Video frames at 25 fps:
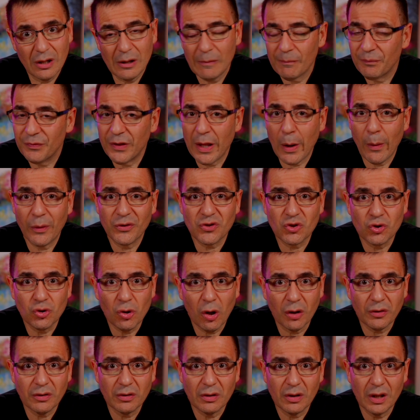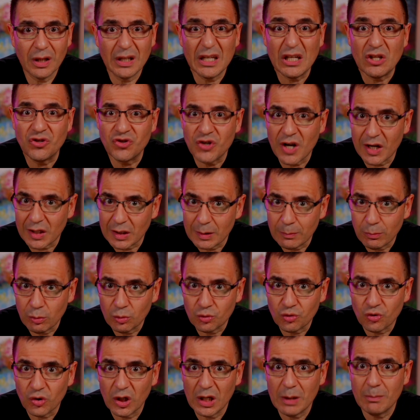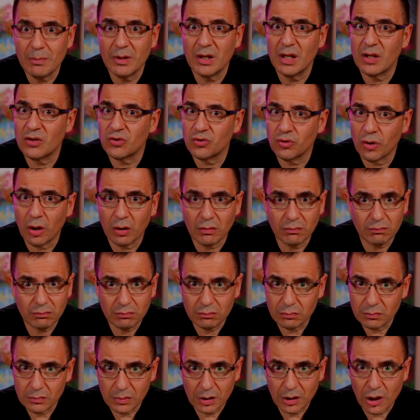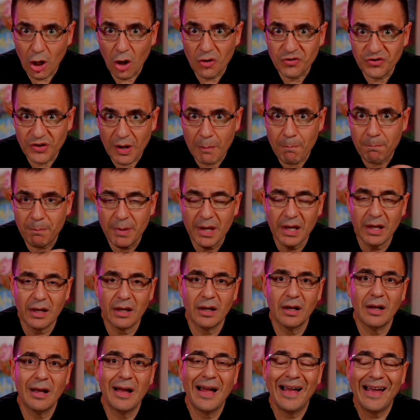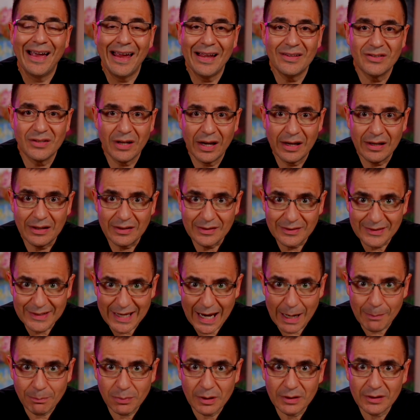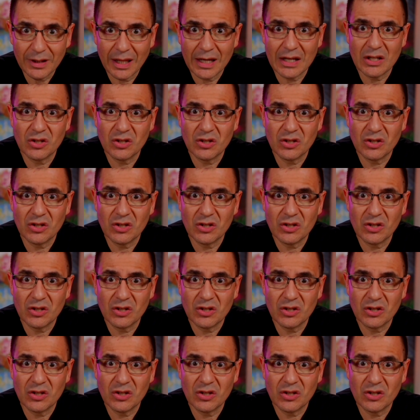Now, it's not an injectable treatment. It's not an Ozempic. It's a tablet that is